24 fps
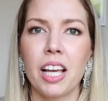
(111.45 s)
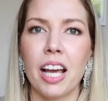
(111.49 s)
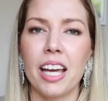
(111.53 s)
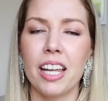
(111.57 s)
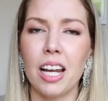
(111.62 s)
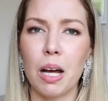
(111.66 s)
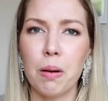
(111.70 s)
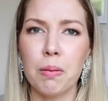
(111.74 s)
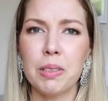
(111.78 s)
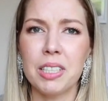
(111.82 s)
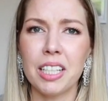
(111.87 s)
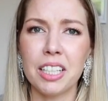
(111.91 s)

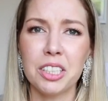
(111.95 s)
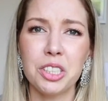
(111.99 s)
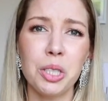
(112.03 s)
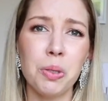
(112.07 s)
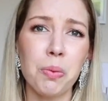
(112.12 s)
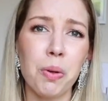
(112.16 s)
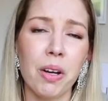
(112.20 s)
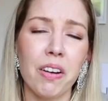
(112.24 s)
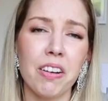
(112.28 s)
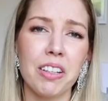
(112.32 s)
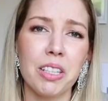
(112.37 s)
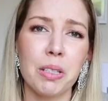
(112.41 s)
and I was actually
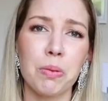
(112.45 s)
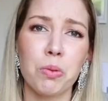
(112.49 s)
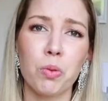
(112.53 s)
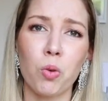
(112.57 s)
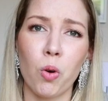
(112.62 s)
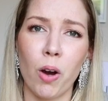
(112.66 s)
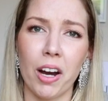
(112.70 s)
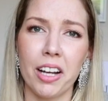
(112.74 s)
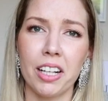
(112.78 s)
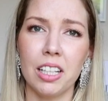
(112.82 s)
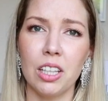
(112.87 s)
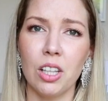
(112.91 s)
wearing them
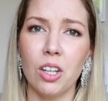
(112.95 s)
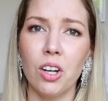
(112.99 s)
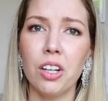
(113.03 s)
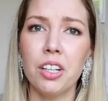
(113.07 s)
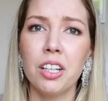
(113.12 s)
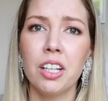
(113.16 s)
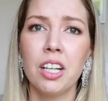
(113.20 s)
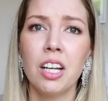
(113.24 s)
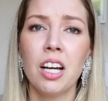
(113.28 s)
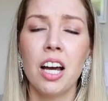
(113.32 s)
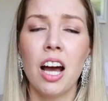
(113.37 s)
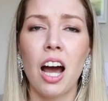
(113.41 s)
quite a
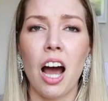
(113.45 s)
lot.